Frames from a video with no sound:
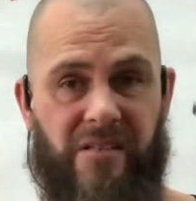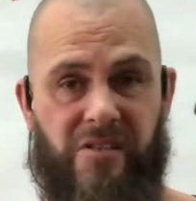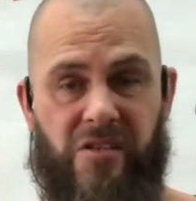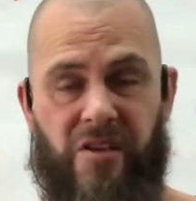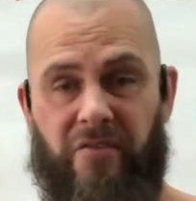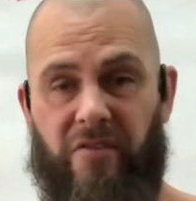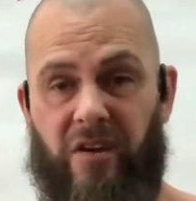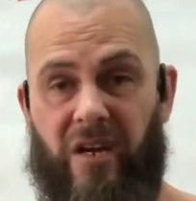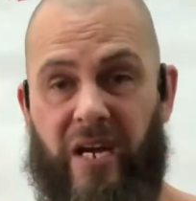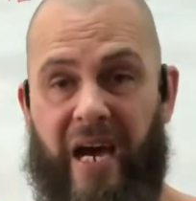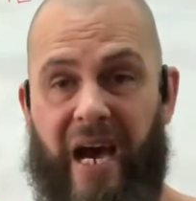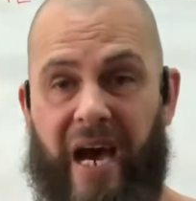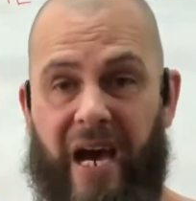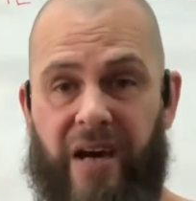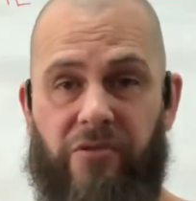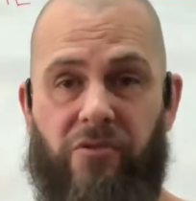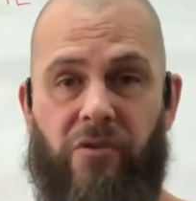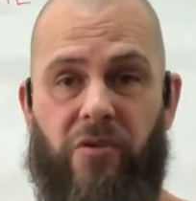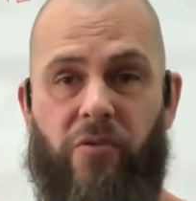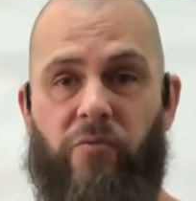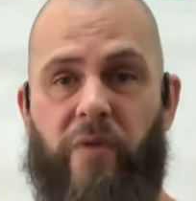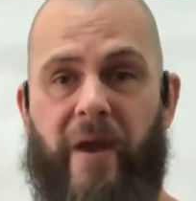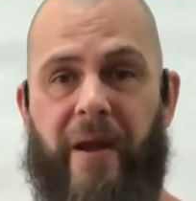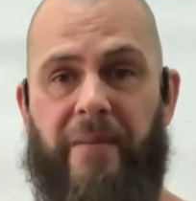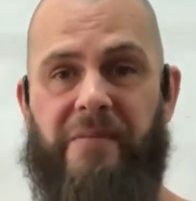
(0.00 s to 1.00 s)
So you've got
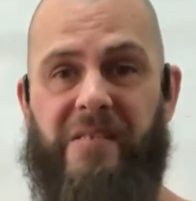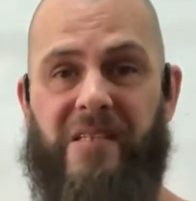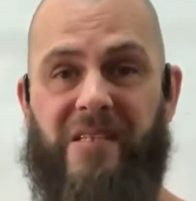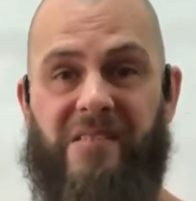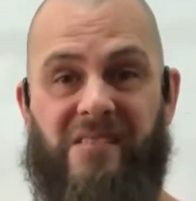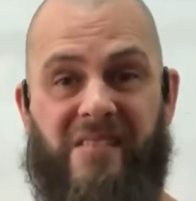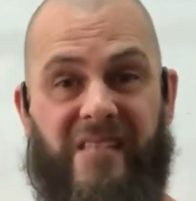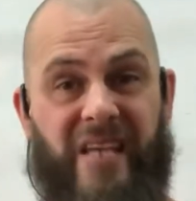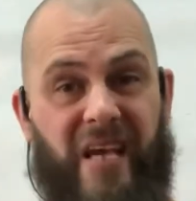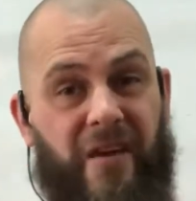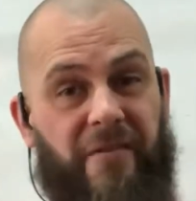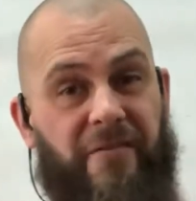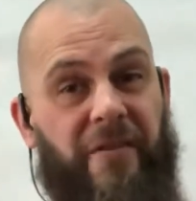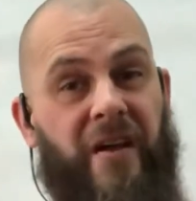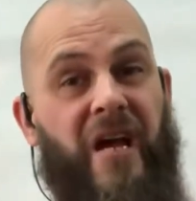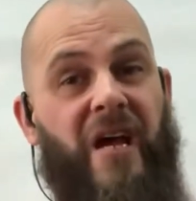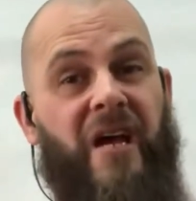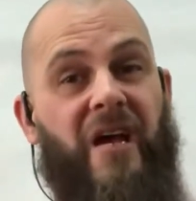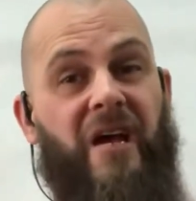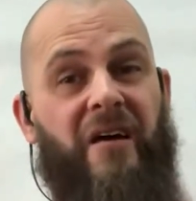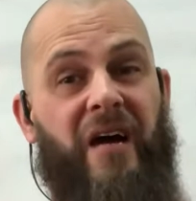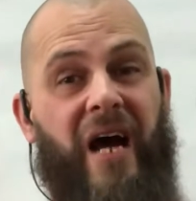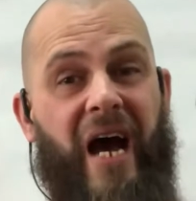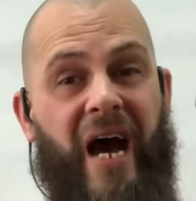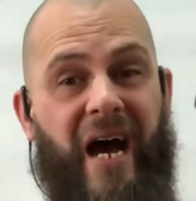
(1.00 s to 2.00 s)
100 reps instead of
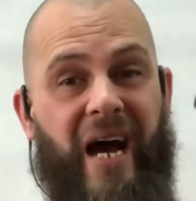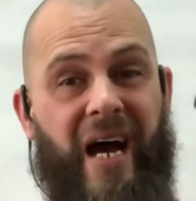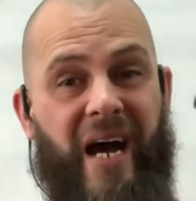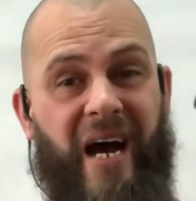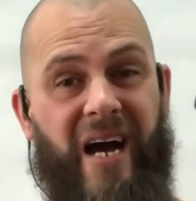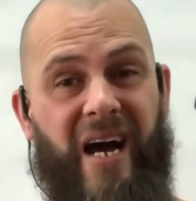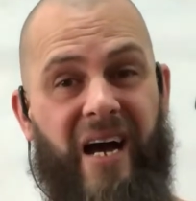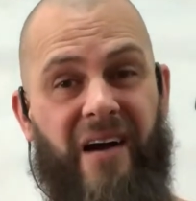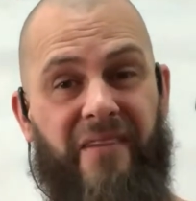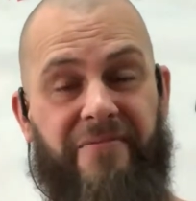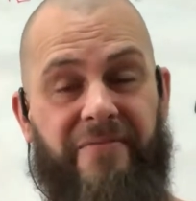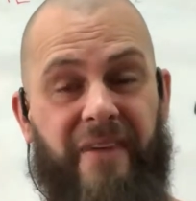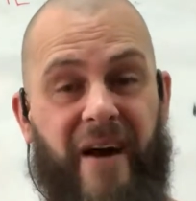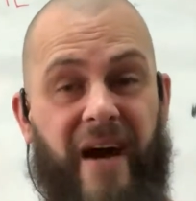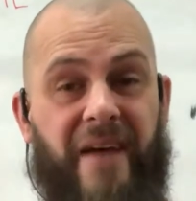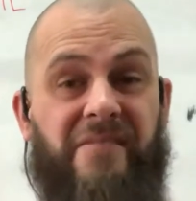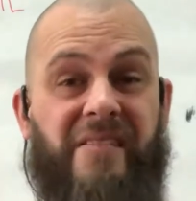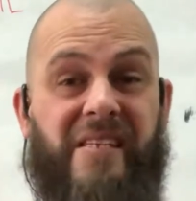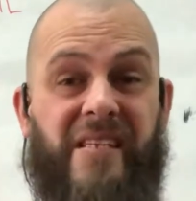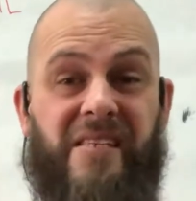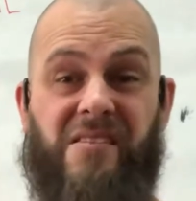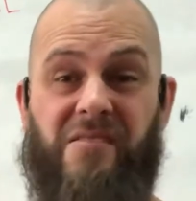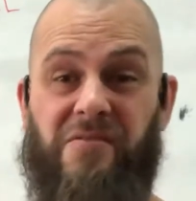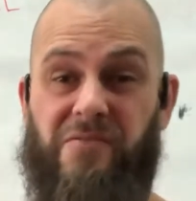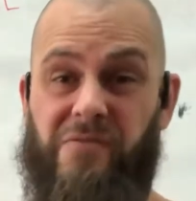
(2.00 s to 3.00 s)
5
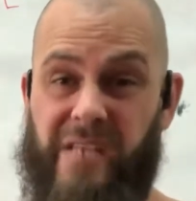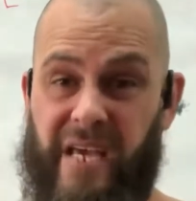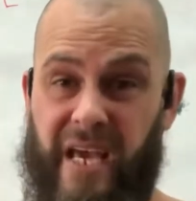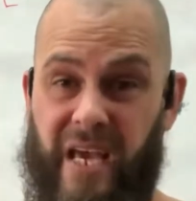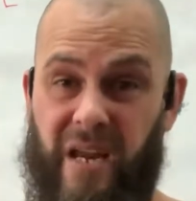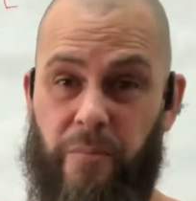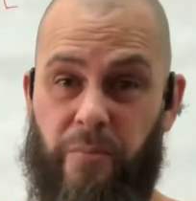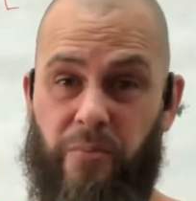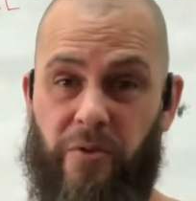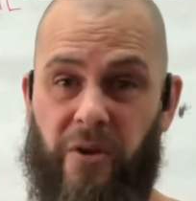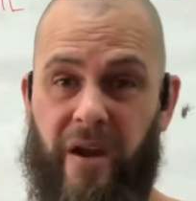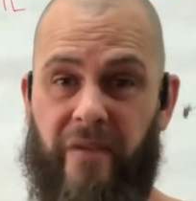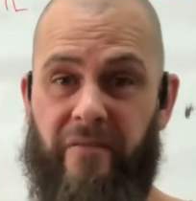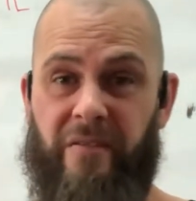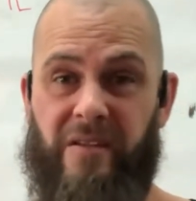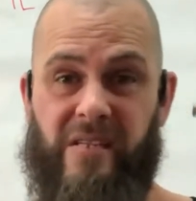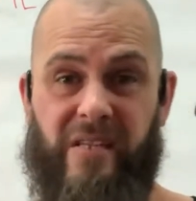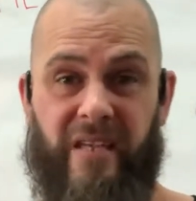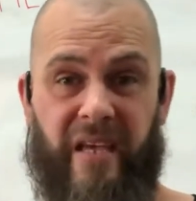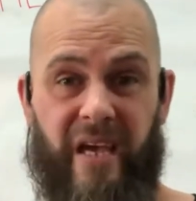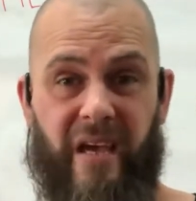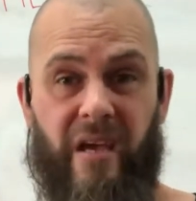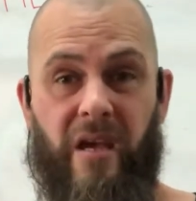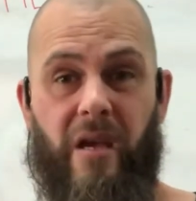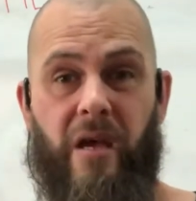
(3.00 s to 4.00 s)
sets of 10
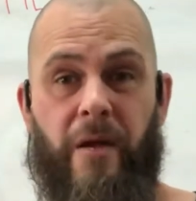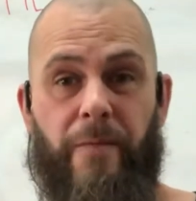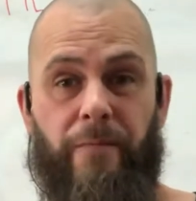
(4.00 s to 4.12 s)
previously,